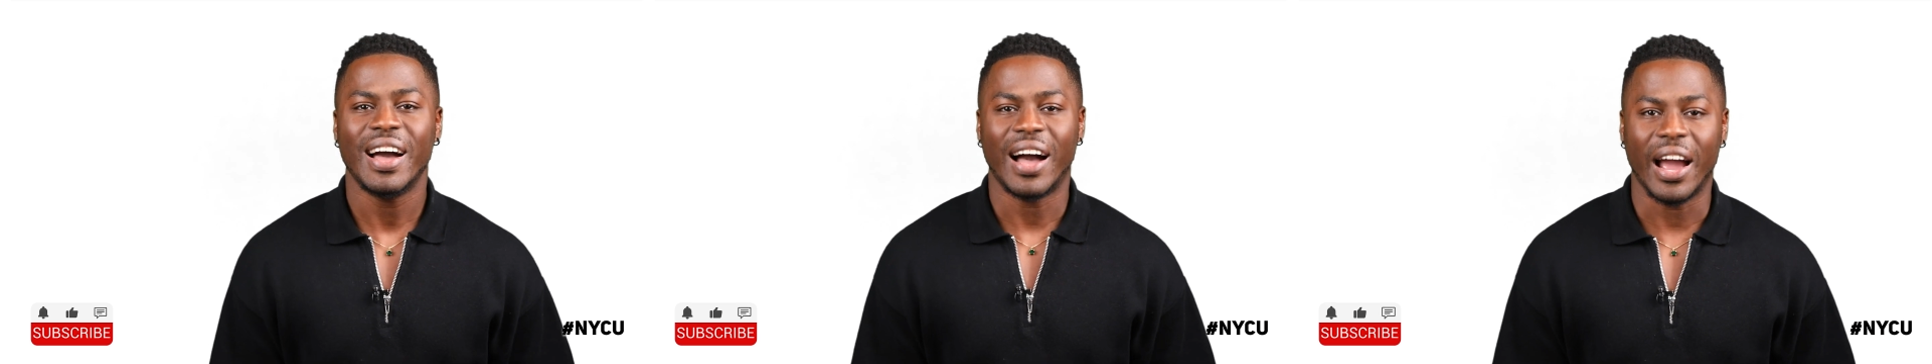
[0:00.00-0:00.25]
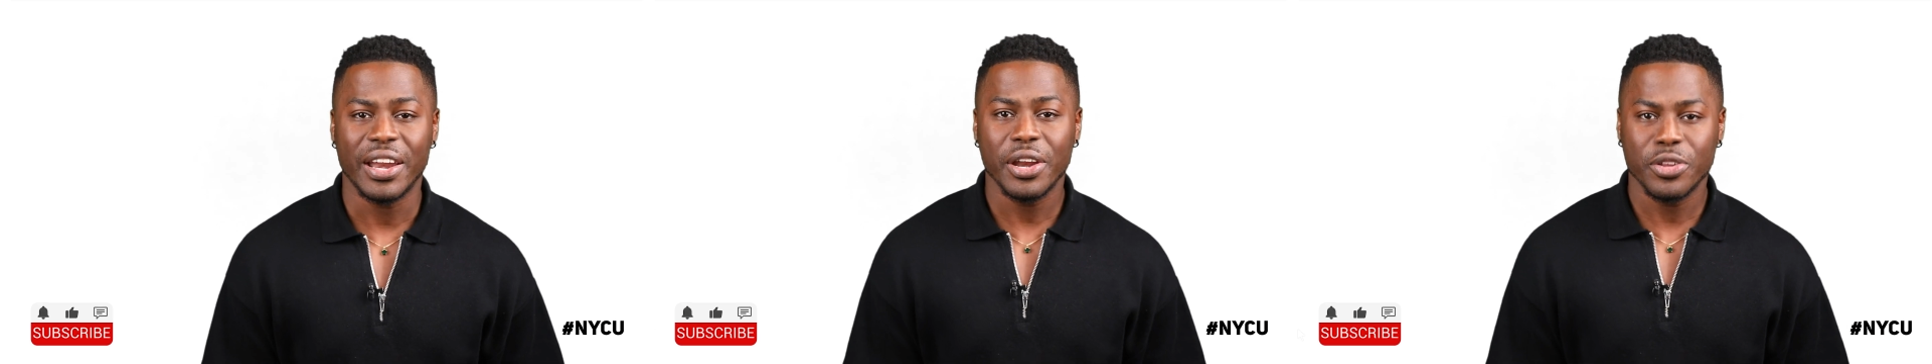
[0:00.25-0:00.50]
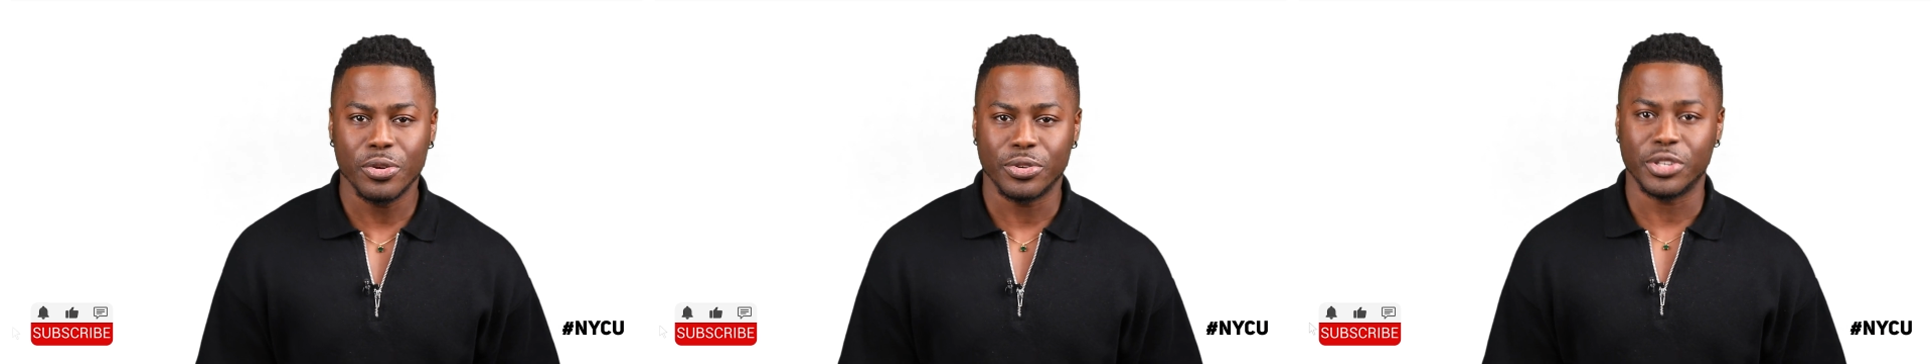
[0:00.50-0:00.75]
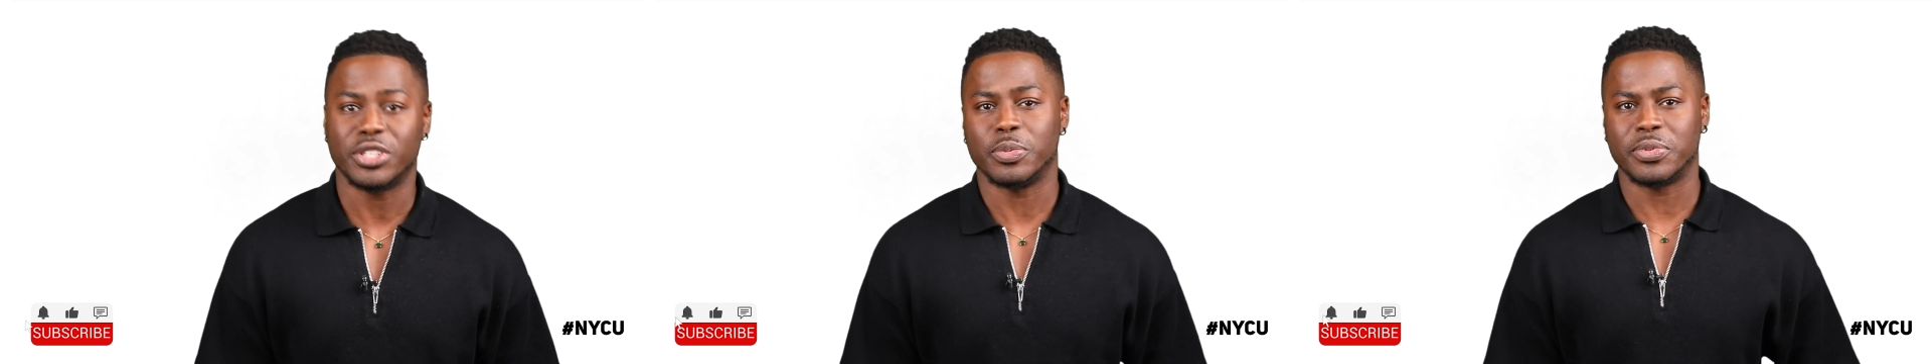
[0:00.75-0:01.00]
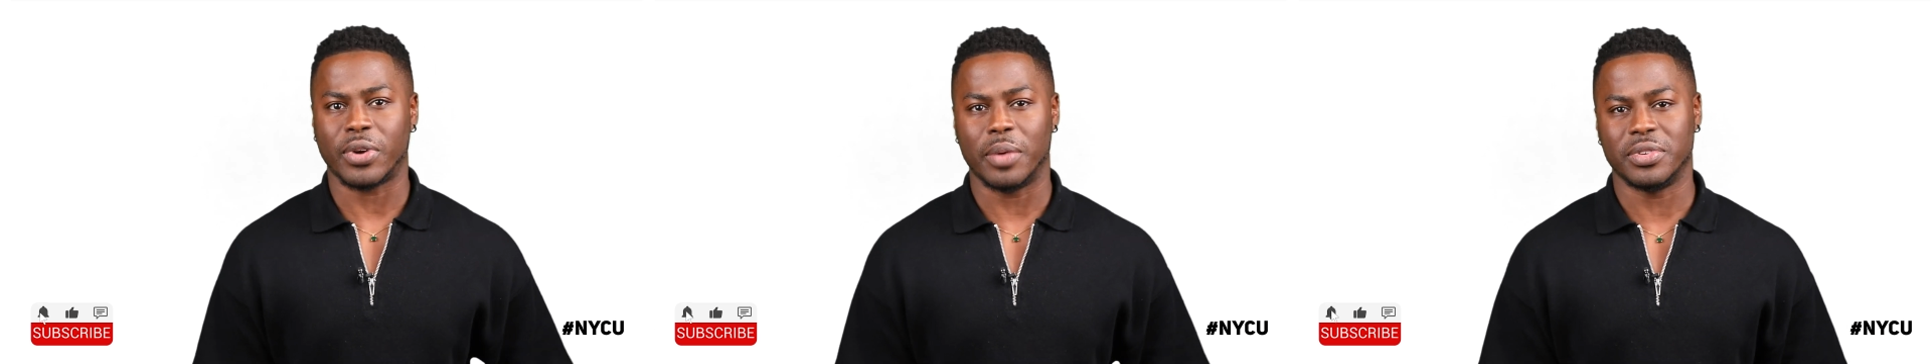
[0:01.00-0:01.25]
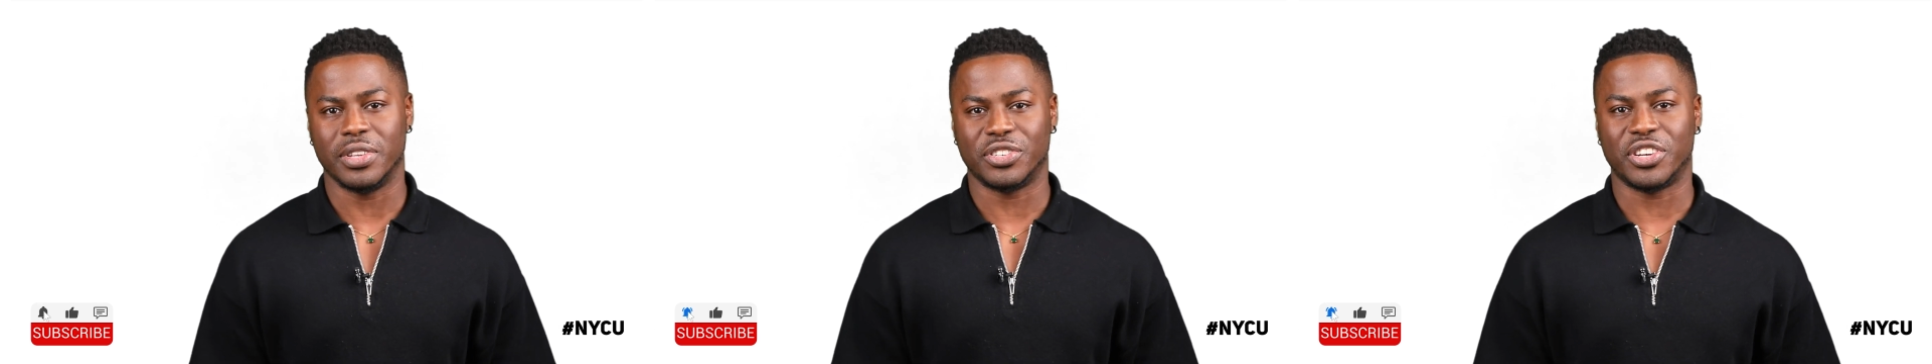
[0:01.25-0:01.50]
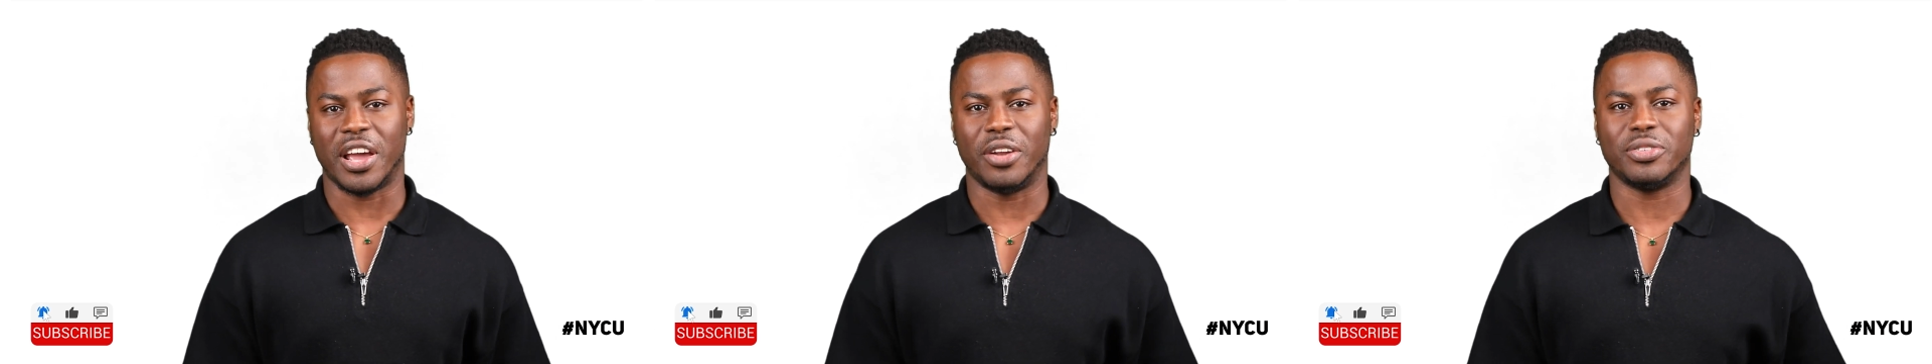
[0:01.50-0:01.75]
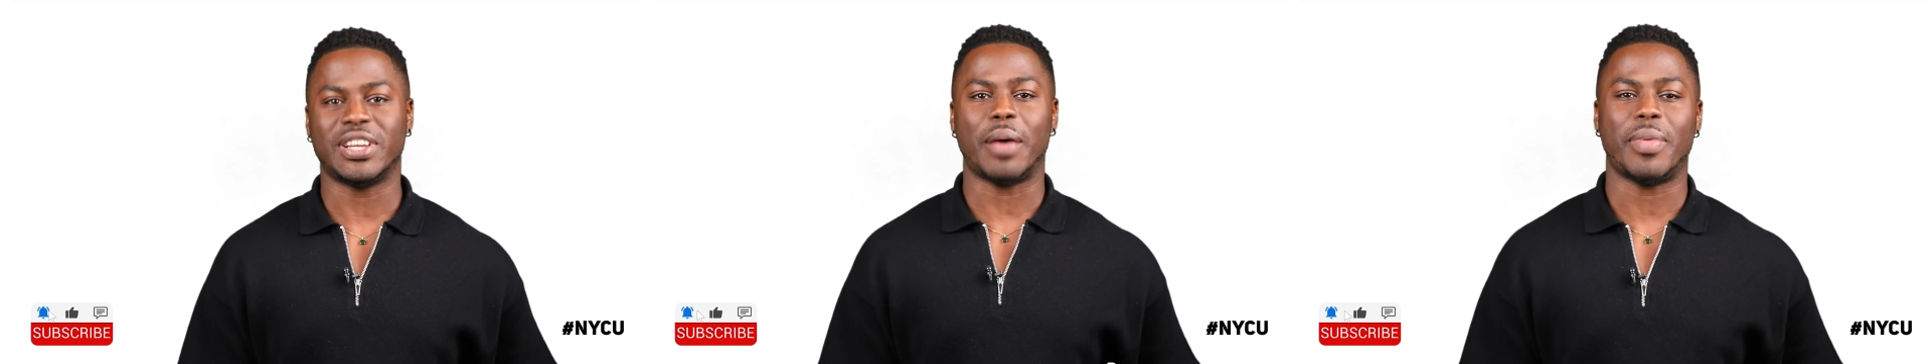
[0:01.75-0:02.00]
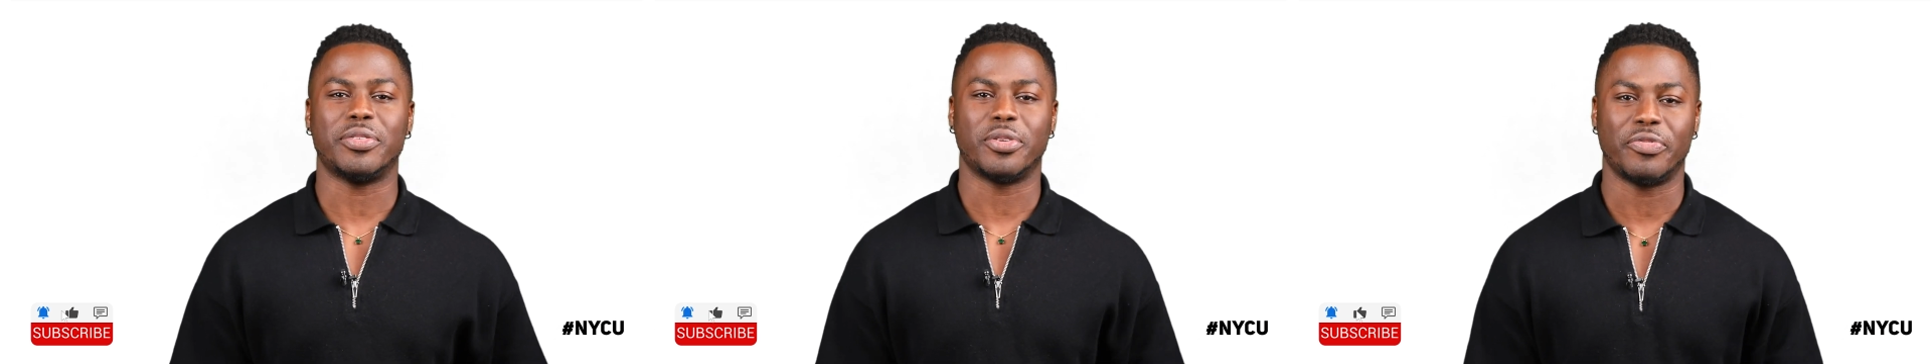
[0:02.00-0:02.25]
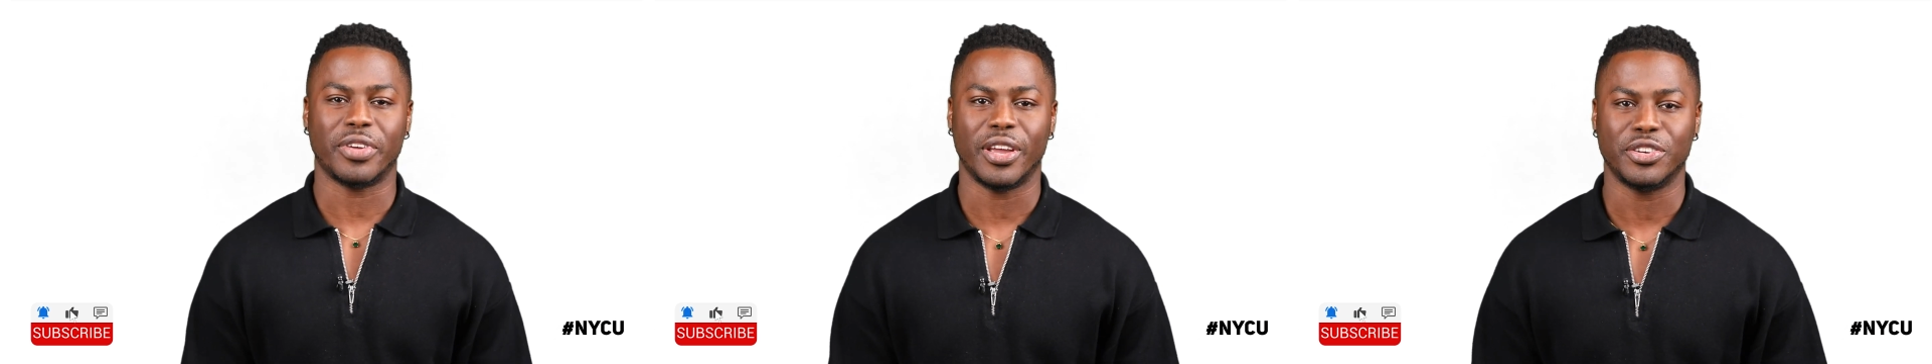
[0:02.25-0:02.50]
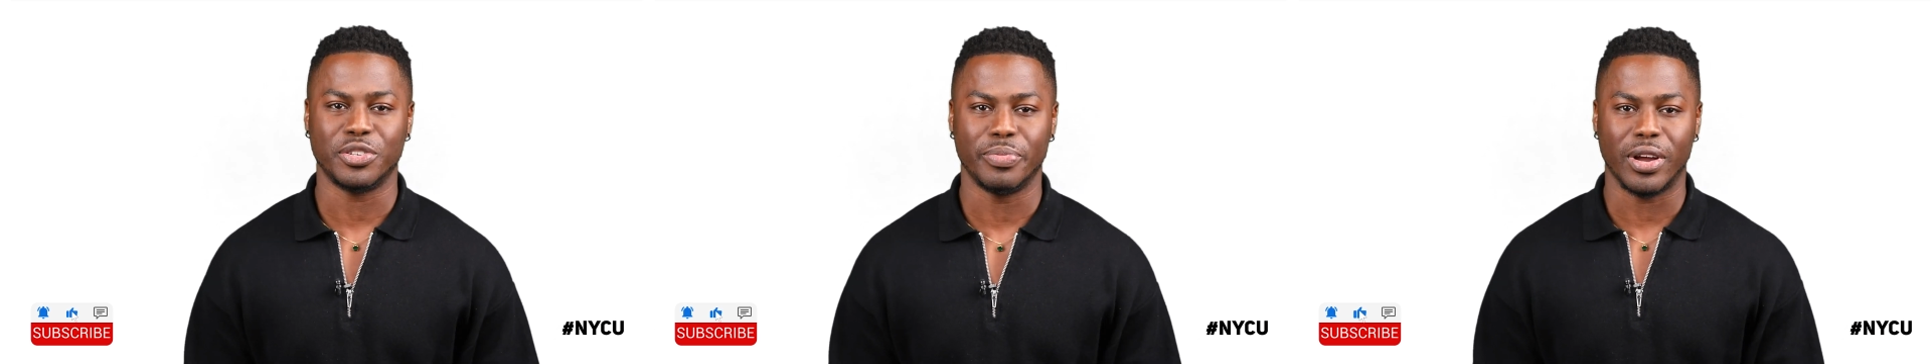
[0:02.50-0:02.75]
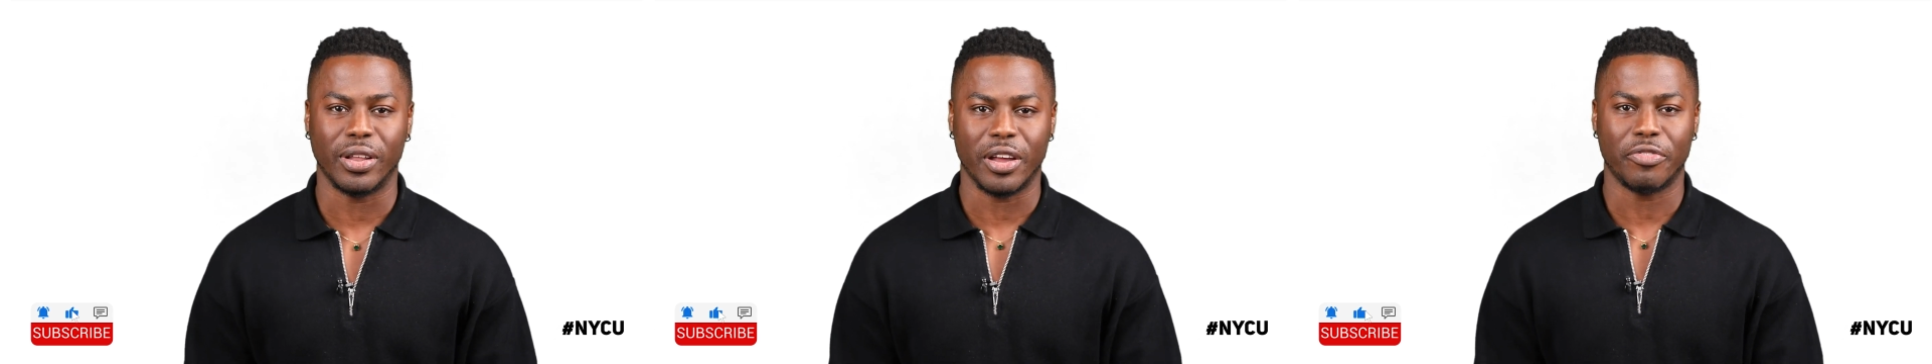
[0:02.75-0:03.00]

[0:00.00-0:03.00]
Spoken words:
I need you to subscribe to this channel, tap that notification bell,